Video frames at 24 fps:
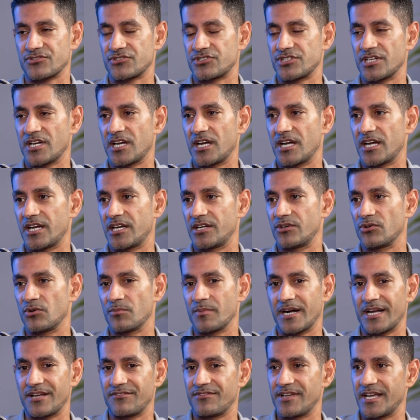return or
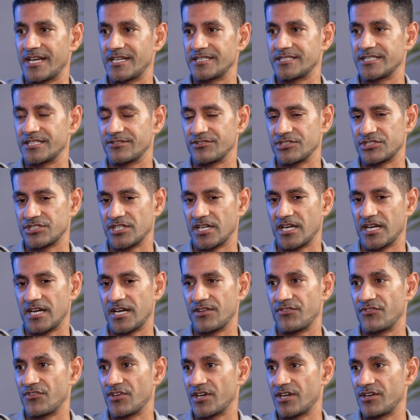my VAT
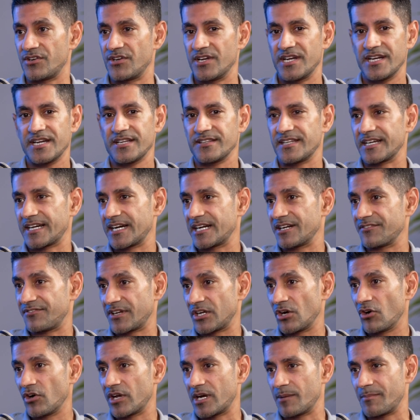return, then they're kind of
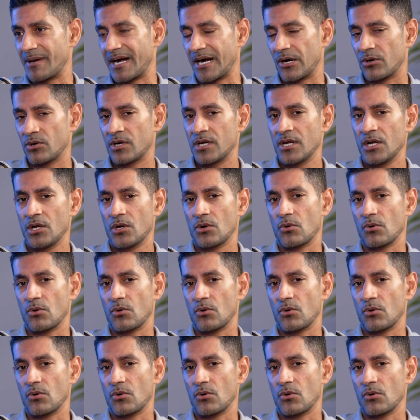forgotten about.